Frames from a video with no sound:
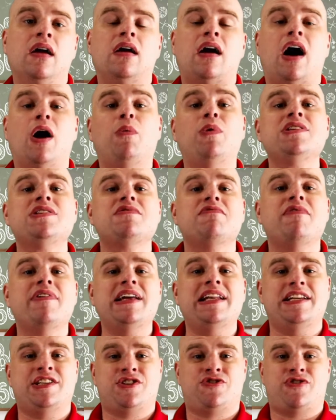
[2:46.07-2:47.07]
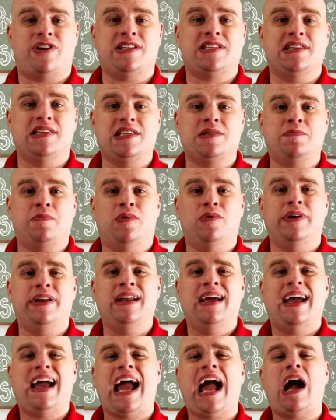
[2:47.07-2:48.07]
I want to really stress at this point
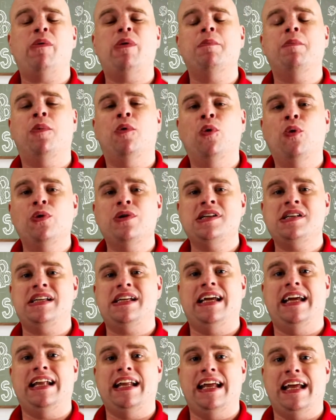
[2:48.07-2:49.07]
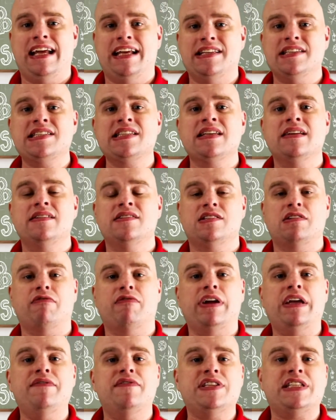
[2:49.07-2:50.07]
how important it is to
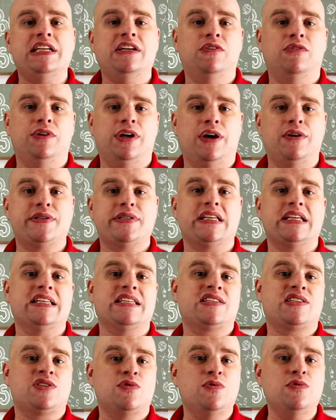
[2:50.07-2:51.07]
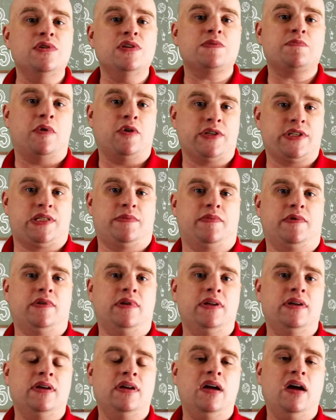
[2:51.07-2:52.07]
revisit your notes as soon as possible
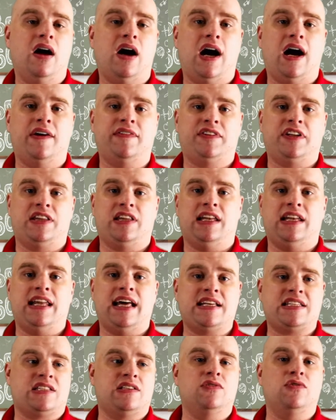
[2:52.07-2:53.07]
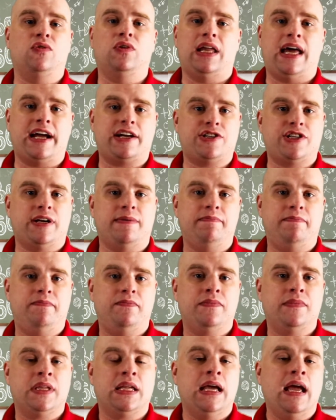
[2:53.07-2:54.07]
after the lesson or lecture.
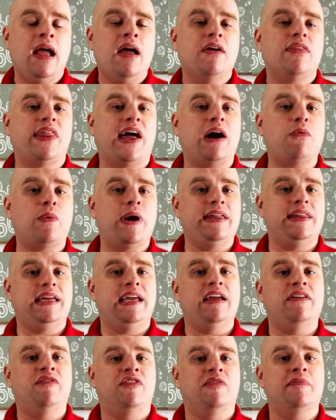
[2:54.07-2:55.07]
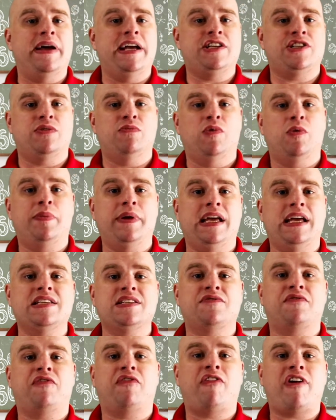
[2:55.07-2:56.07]
That way the information will be
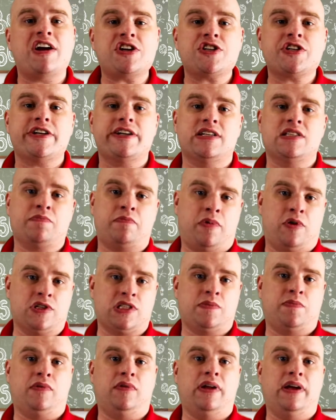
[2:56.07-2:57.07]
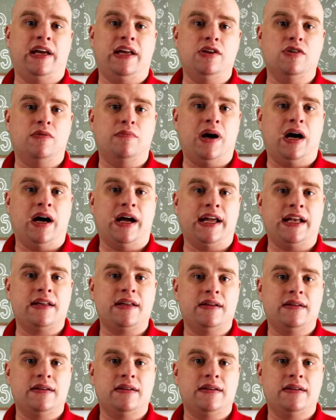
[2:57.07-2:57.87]
as fresh as possible in your mind.